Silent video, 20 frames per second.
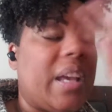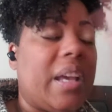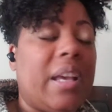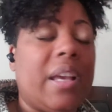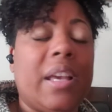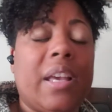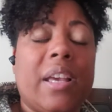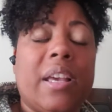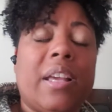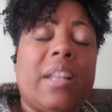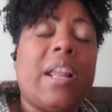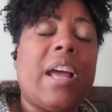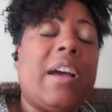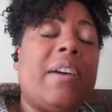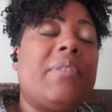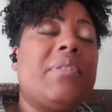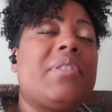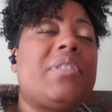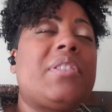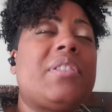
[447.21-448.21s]
And
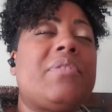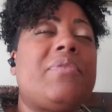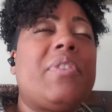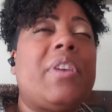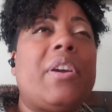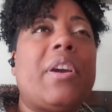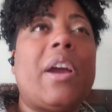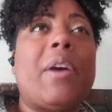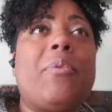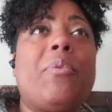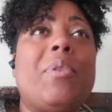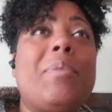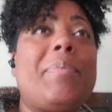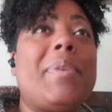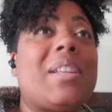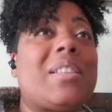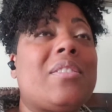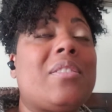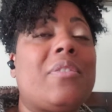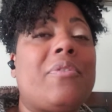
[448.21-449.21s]
I was just I went
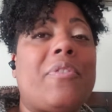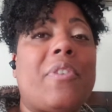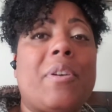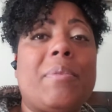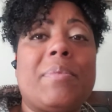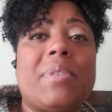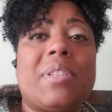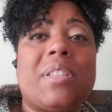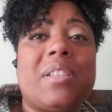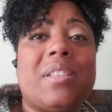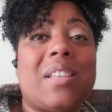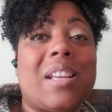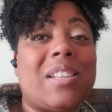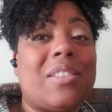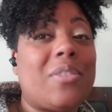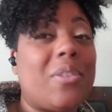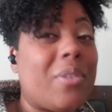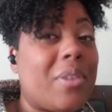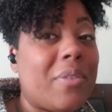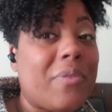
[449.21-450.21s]
back to the pharmacist. I
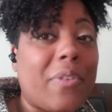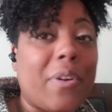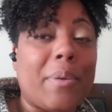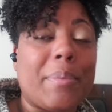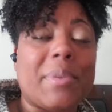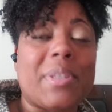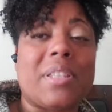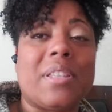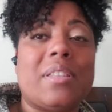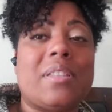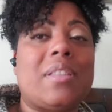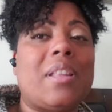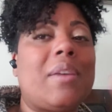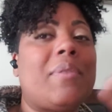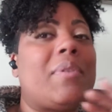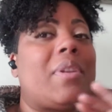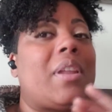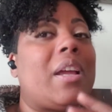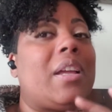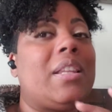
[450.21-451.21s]
told the pharmacist, and
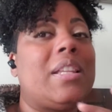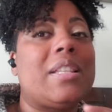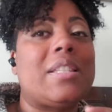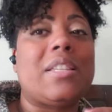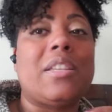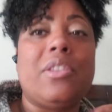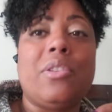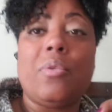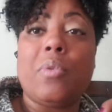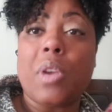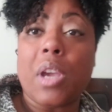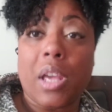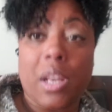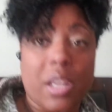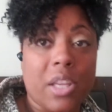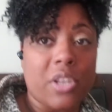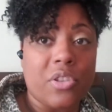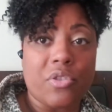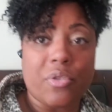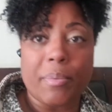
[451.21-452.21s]
they were like, listen, you got
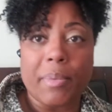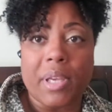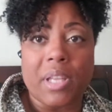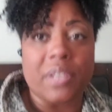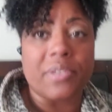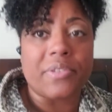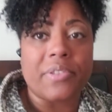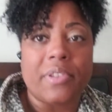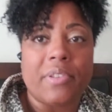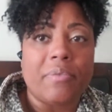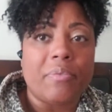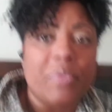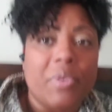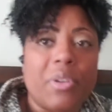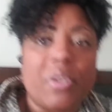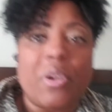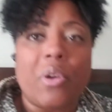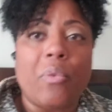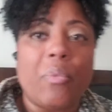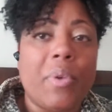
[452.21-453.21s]
to get your medicine.
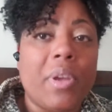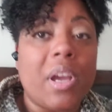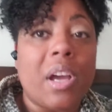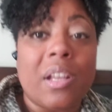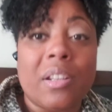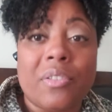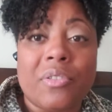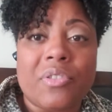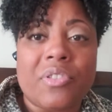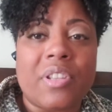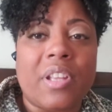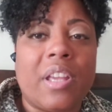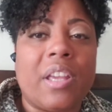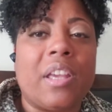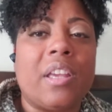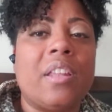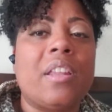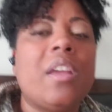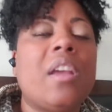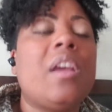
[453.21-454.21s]
We
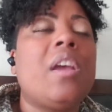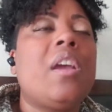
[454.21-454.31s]
understand.